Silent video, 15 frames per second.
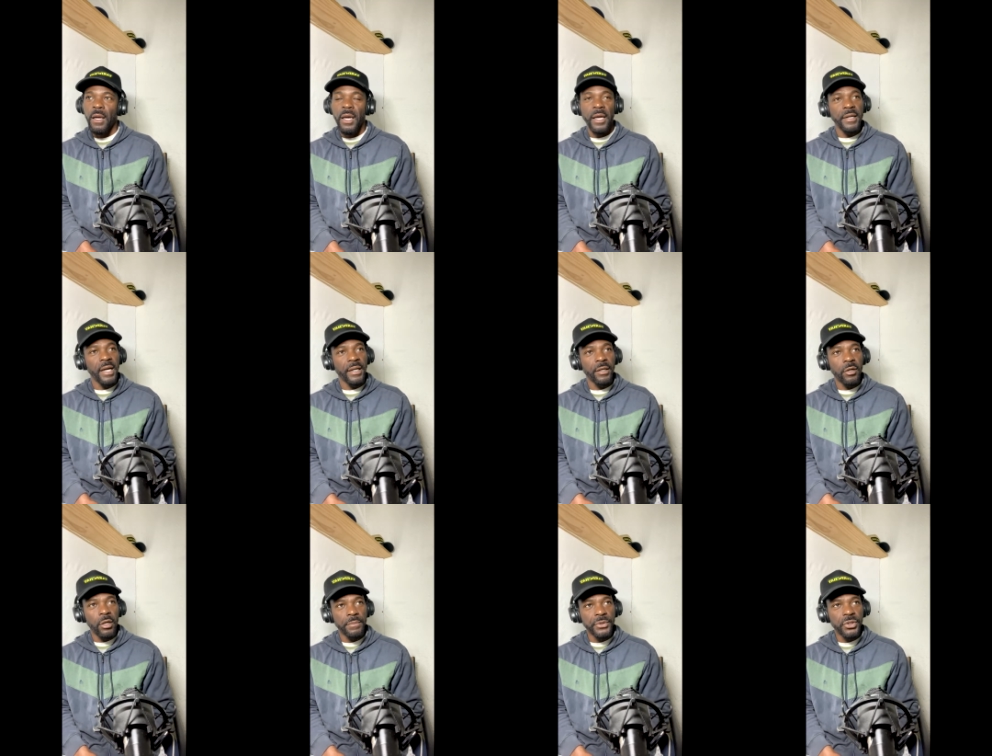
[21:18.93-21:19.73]
And I
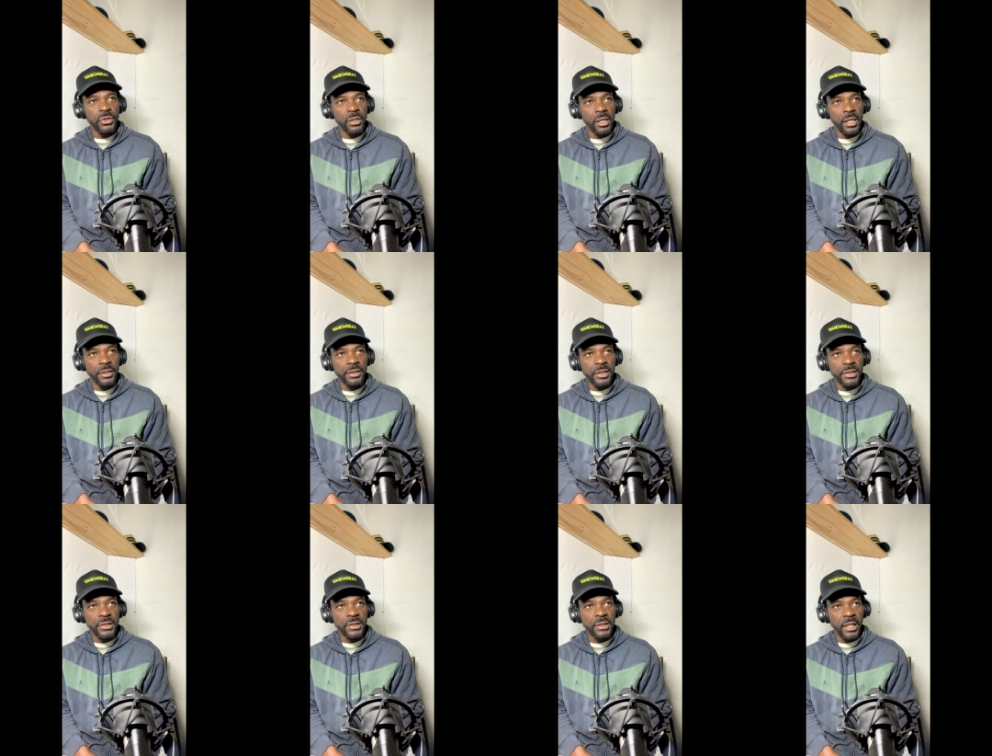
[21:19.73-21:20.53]
come to the
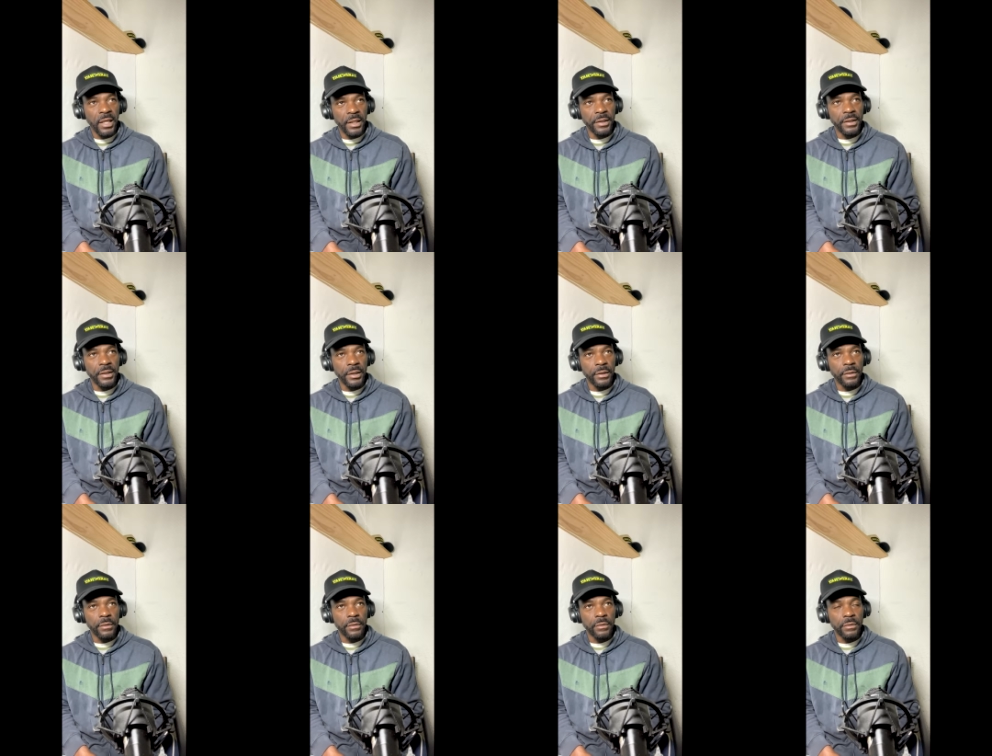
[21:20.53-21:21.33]

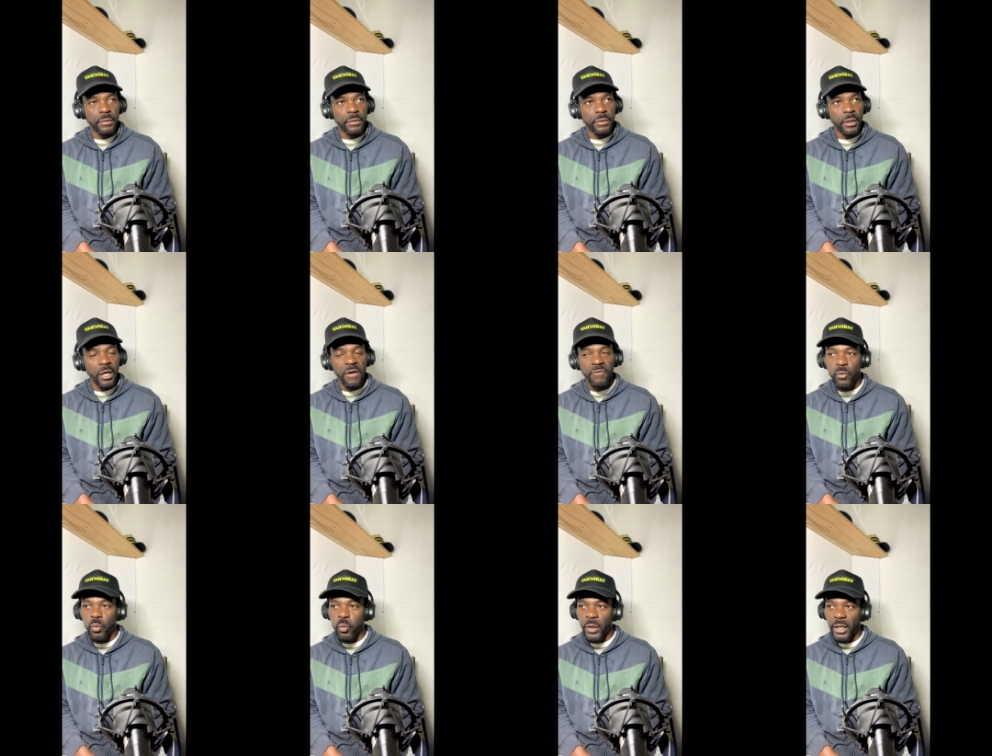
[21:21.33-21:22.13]
understanding of
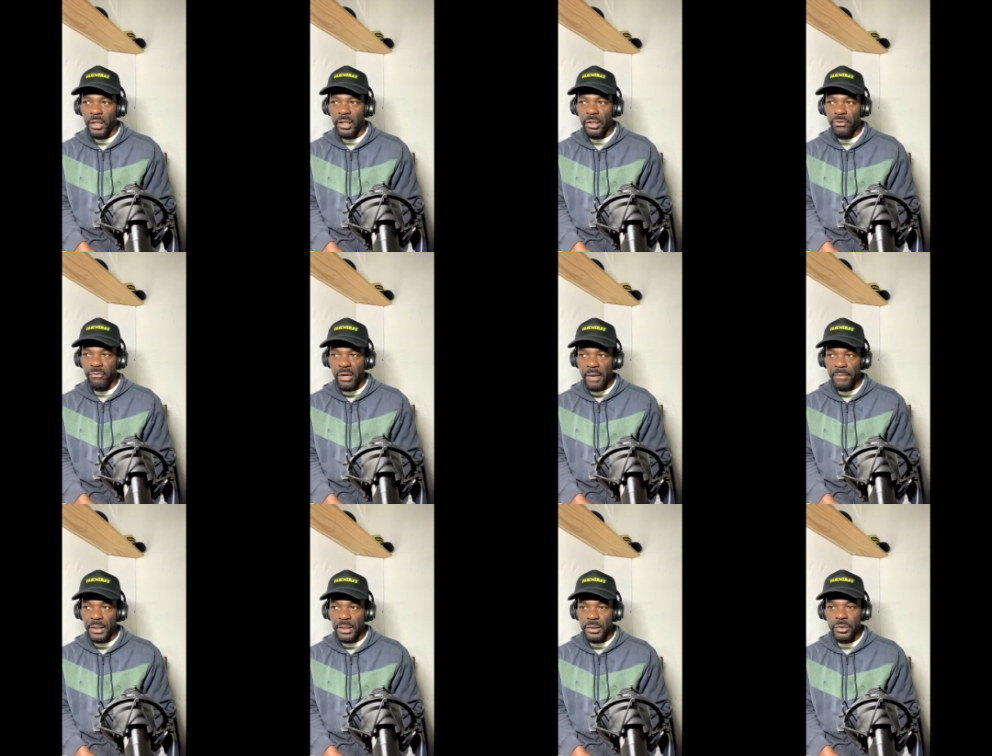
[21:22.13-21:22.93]
where the
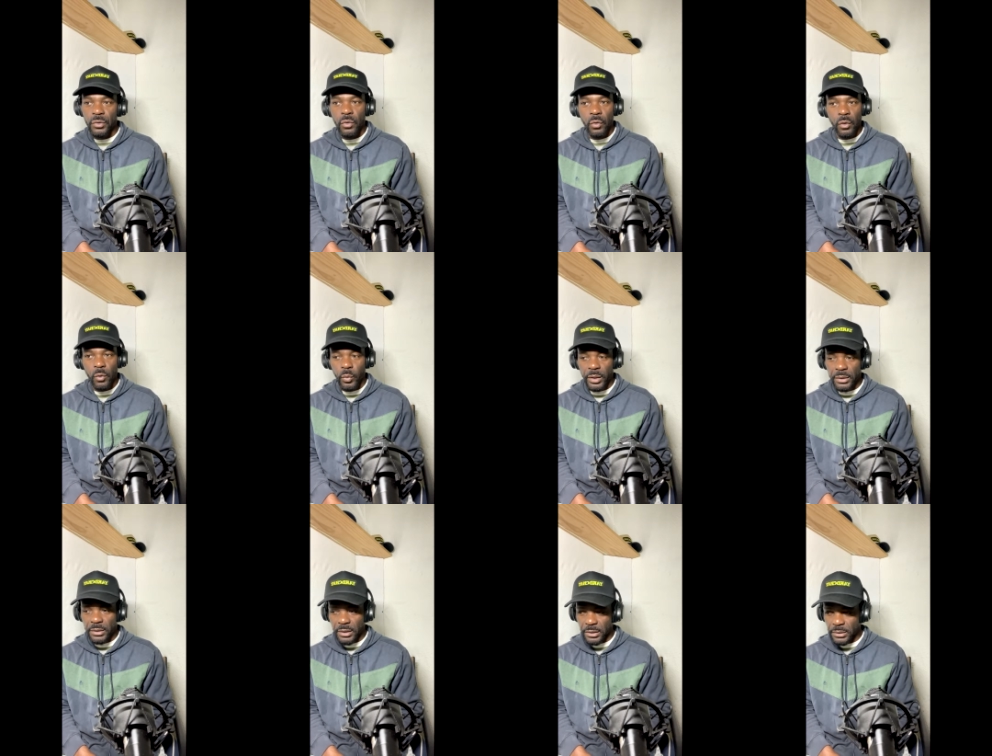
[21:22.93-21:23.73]
Grammy is going
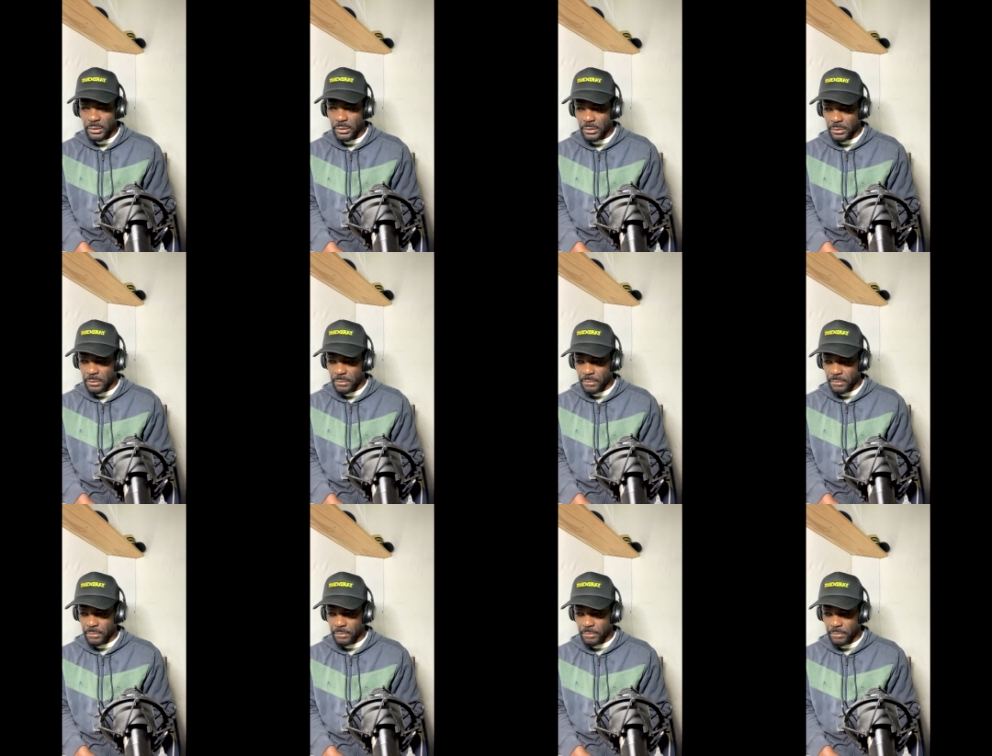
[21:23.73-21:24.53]
with this.
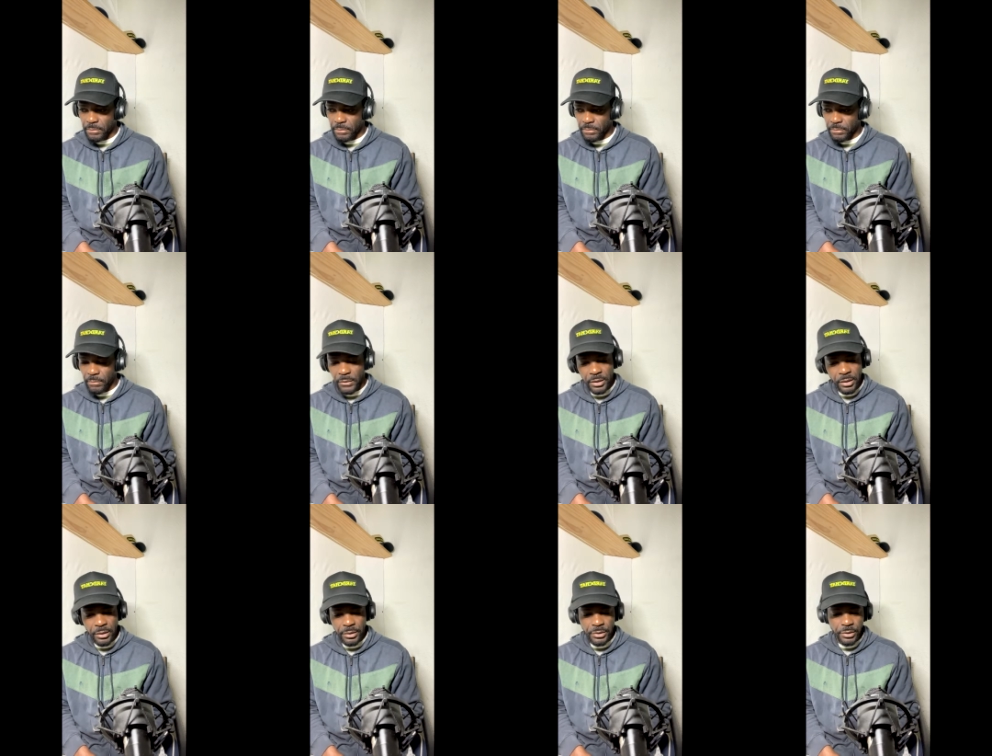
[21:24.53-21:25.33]

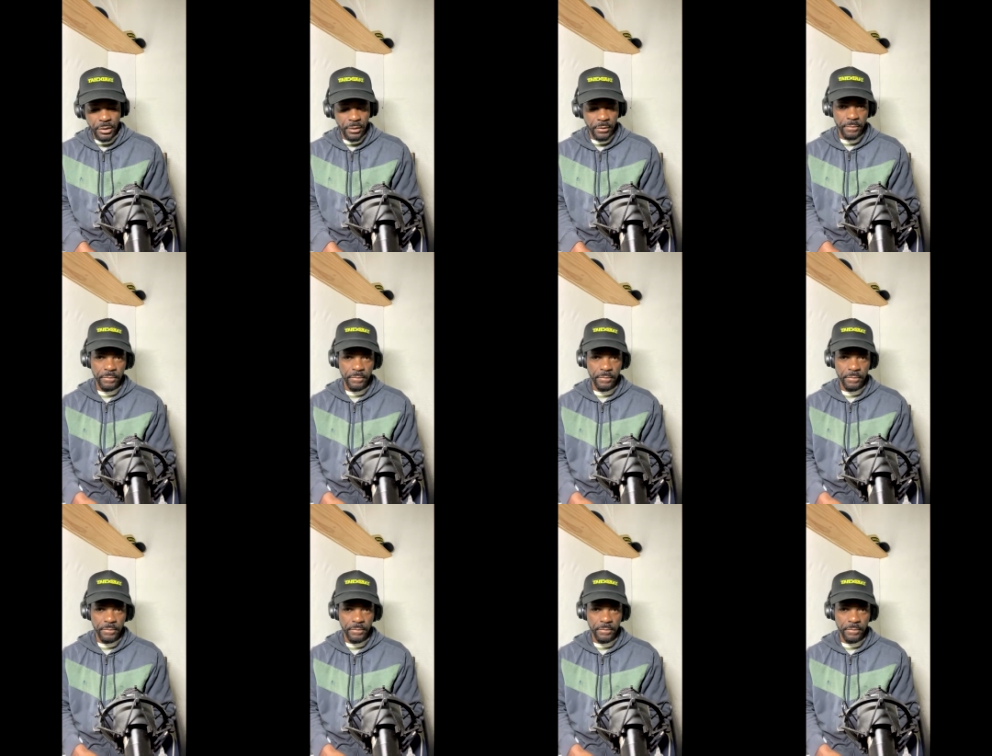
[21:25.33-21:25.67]
Hear this now.